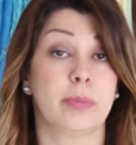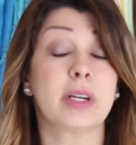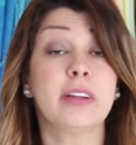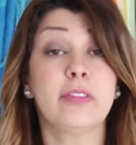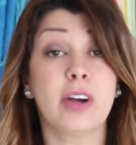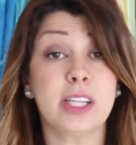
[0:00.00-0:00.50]

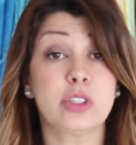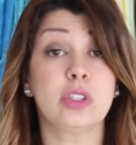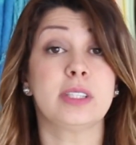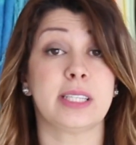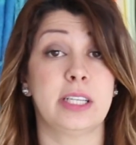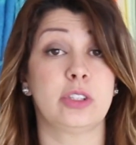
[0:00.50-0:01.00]
But if I
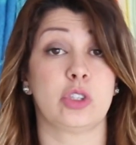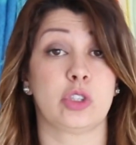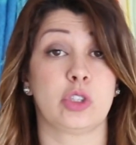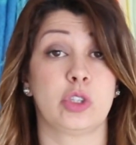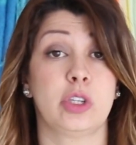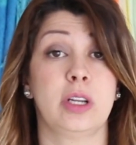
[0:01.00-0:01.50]
do tend to
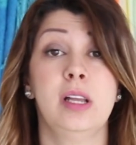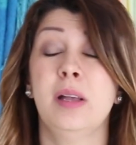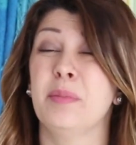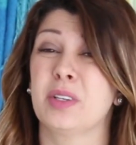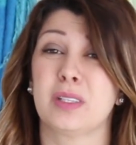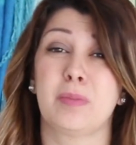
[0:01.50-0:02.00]
shoot,
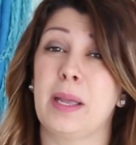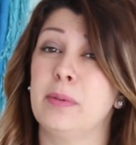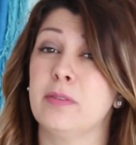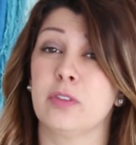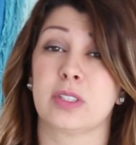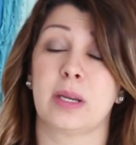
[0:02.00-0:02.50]
because
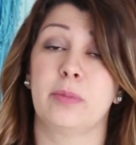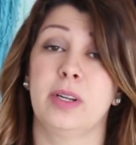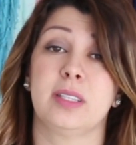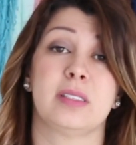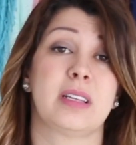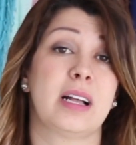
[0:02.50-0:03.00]
baby for some
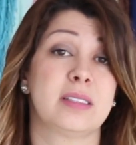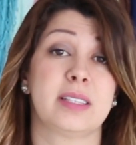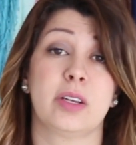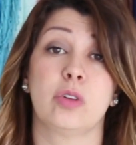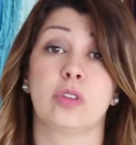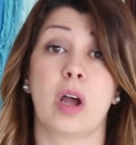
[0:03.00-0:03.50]
reason
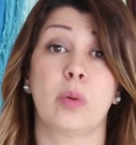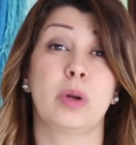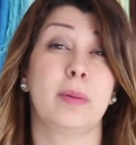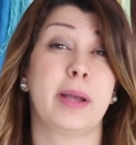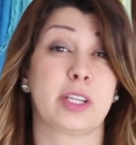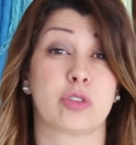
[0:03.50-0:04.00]
unsettled, I want
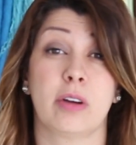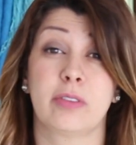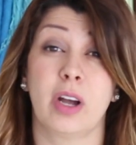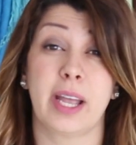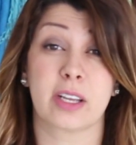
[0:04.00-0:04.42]
to make sure I've got